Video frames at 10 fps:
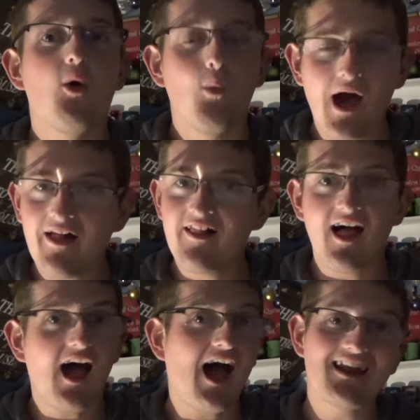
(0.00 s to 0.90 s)

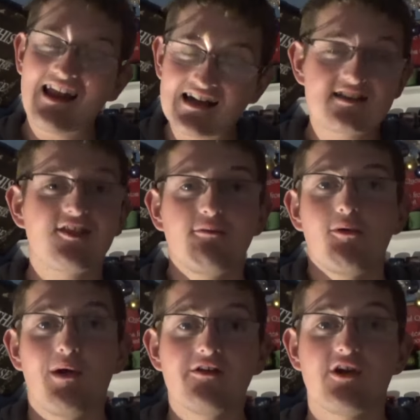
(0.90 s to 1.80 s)
Well, I'd like to think we
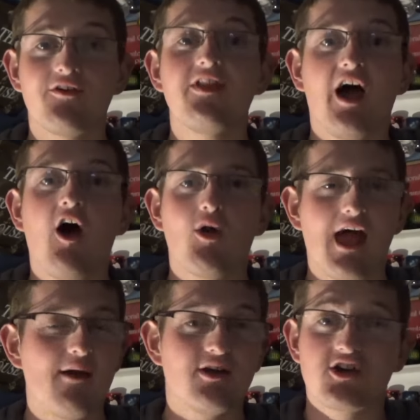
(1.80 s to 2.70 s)
will do. I think that whole
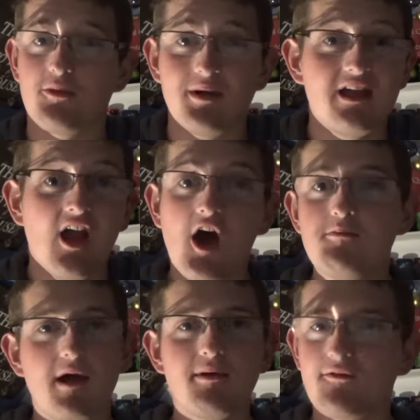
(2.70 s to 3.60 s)
area could be
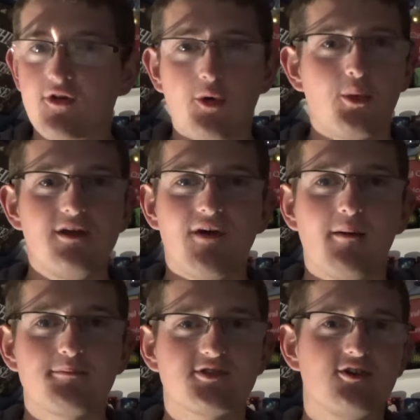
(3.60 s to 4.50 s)
maybe up for a
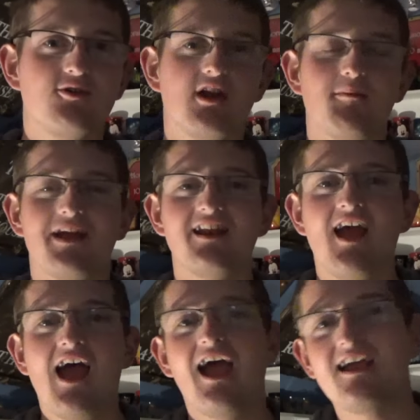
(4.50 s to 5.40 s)
revamp soon. I mean,
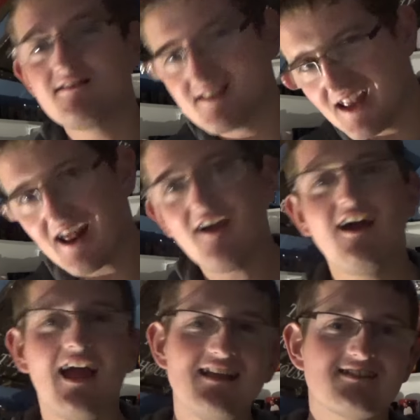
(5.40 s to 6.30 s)
it, you know,
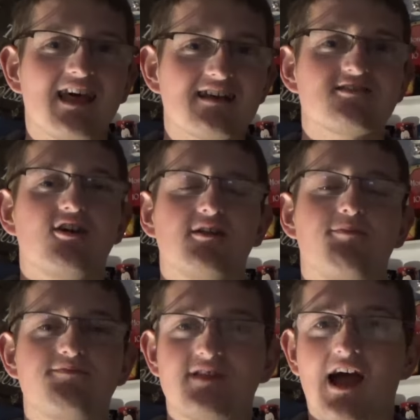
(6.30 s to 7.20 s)
it's that sort of
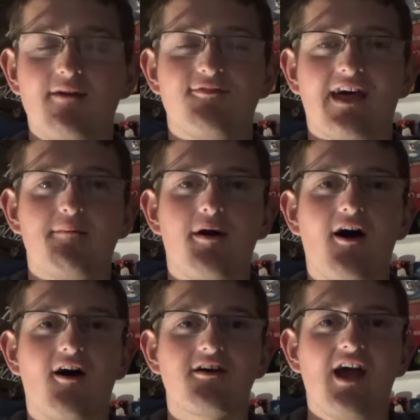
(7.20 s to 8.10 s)
the time for that
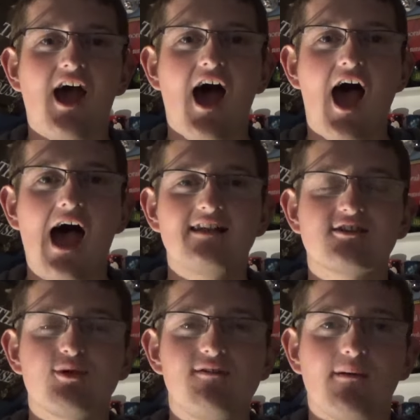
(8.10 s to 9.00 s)
park uh,
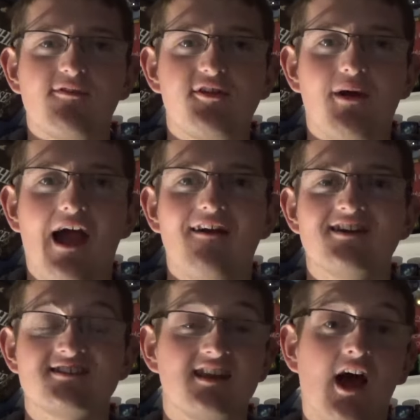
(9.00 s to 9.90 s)
to revamp a few
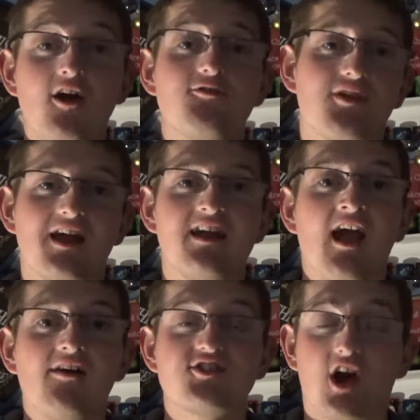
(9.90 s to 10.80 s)
areas, and hopefully,
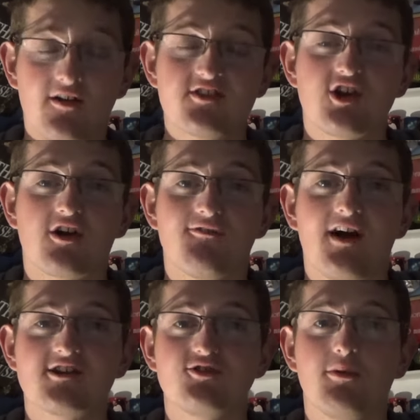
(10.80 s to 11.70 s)
Charlie and the Chocolate
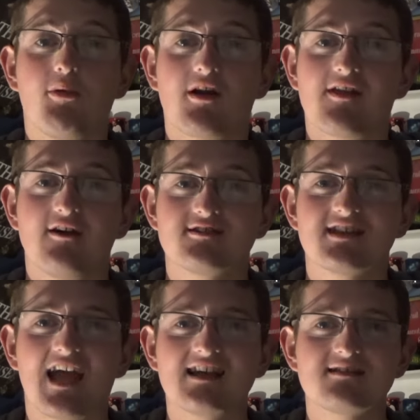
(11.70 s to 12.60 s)
Factory will be one of those
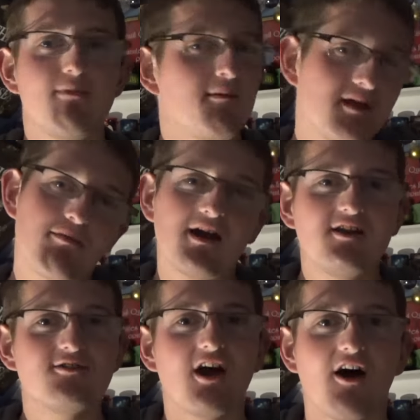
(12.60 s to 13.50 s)
that gets maybe a brand
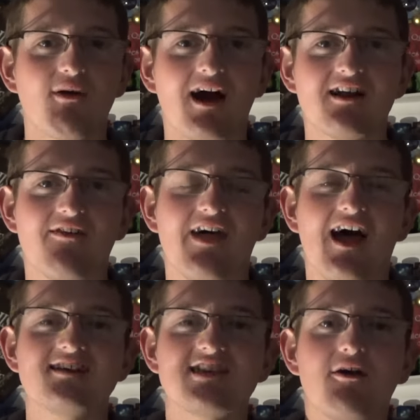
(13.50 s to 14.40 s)
new dart ride on
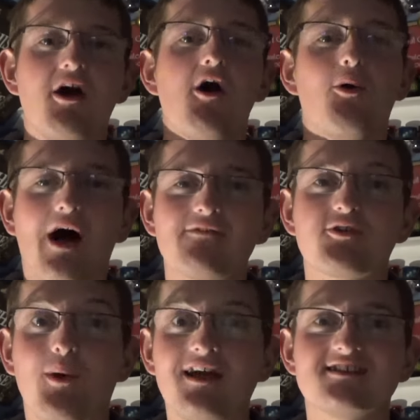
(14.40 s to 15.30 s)
there. So we'll have
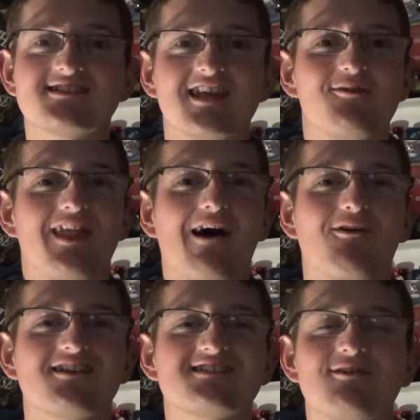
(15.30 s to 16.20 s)
to wait and see with that
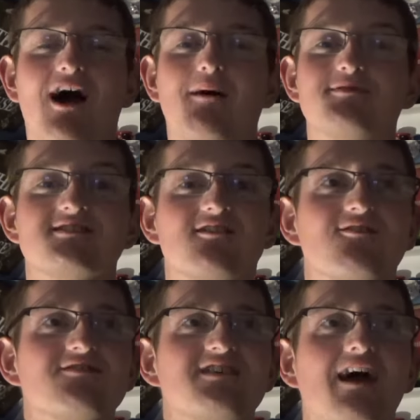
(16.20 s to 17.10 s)
one and see what happens at
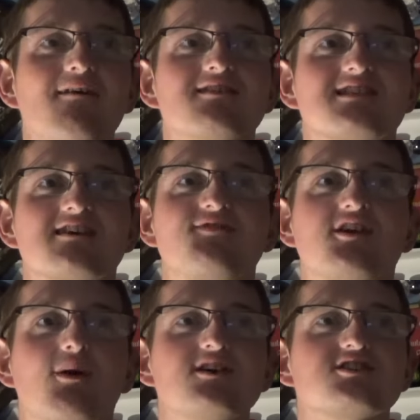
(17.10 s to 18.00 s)
Alton Towers. Thanks for your
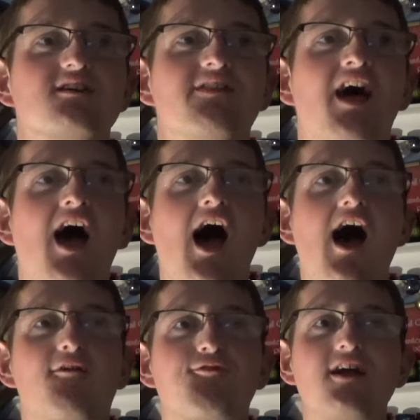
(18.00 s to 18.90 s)
question.
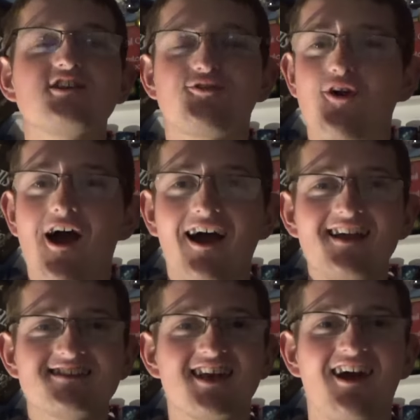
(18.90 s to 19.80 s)
Uh, French
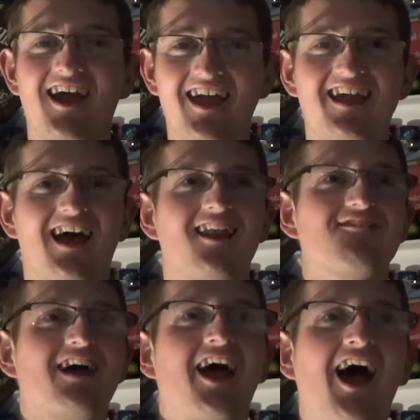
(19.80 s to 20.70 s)
fries, hey, I love
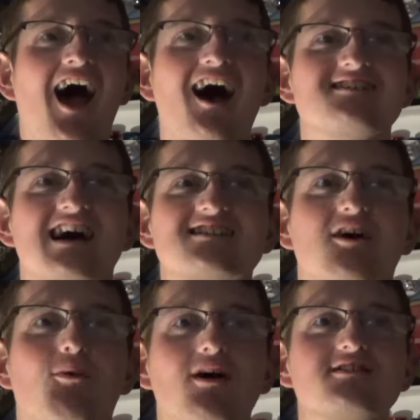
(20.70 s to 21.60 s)
it. Has asked,
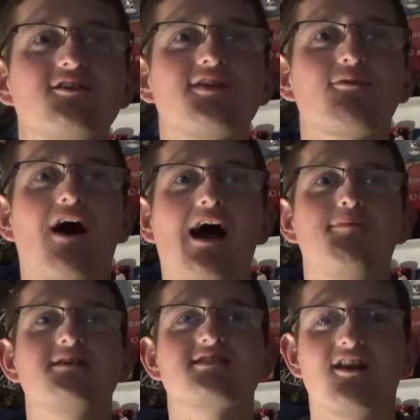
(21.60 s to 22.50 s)
what do you think will
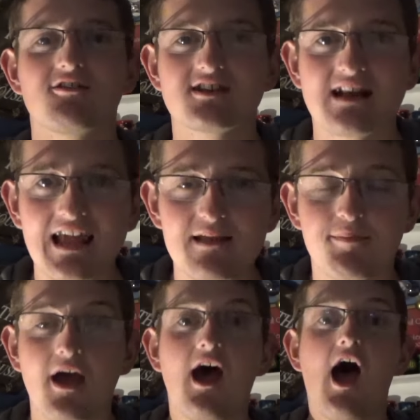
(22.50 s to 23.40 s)
happen to Loggers Leap?
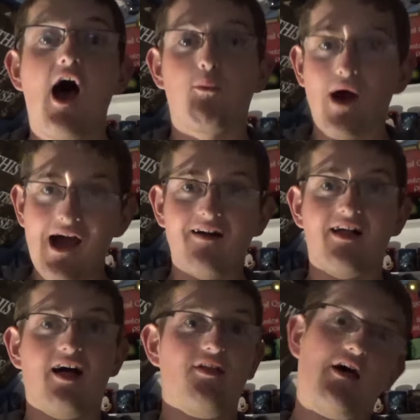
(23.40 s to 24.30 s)

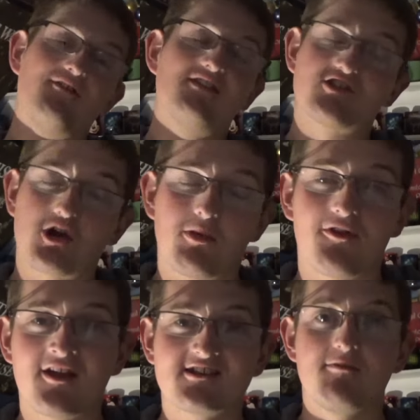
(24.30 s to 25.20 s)
Well, I think there's a couple of
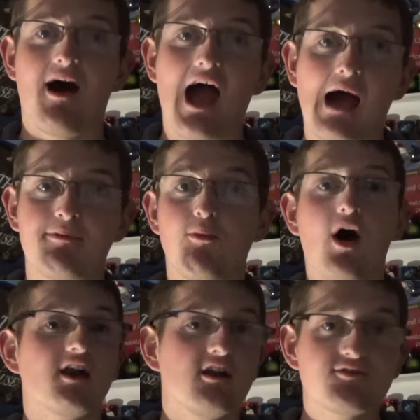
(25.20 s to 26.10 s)
things that might happen.
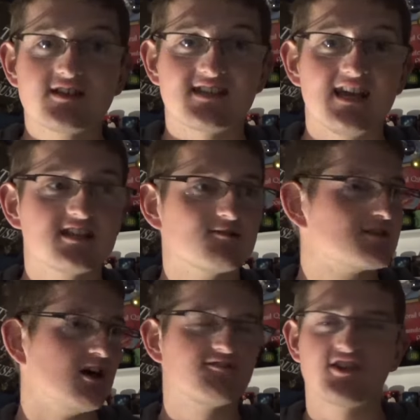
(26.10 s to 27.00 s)
What I'd love to see is some
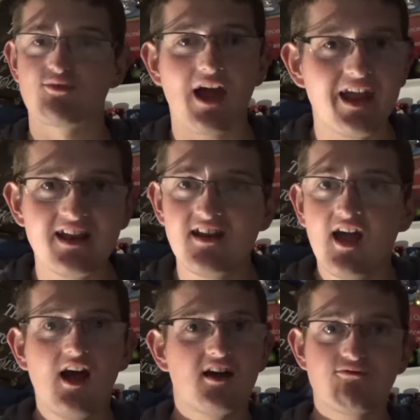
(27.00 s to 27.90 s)
sort of terrain
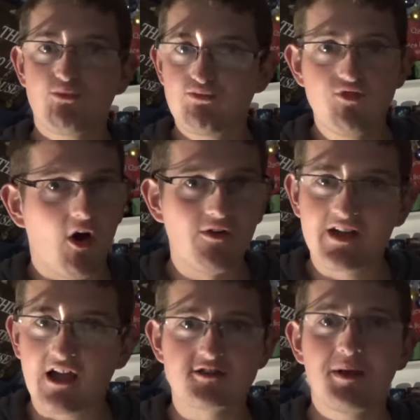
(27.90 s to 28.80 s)
roller
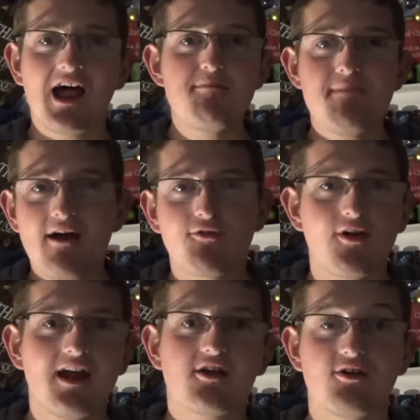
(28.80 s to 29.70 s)
coaster, a bit like
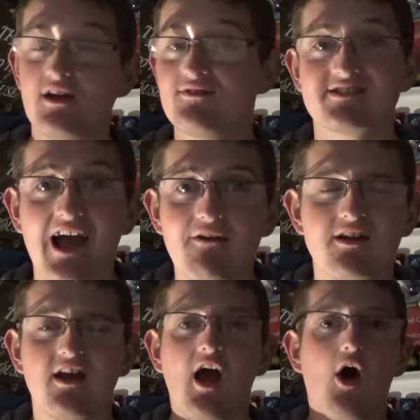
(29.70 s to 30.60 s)
Maverick or even
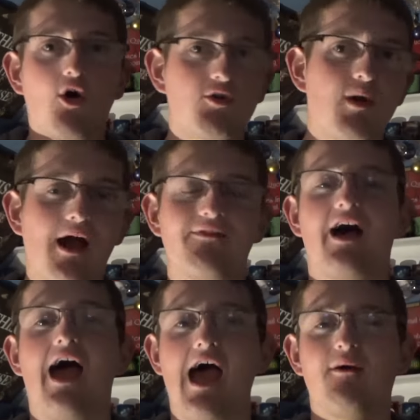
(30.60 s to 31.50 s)
Taron, all around
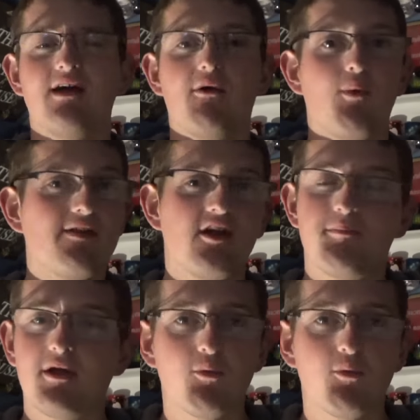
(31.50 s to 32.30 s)
that area, whether it be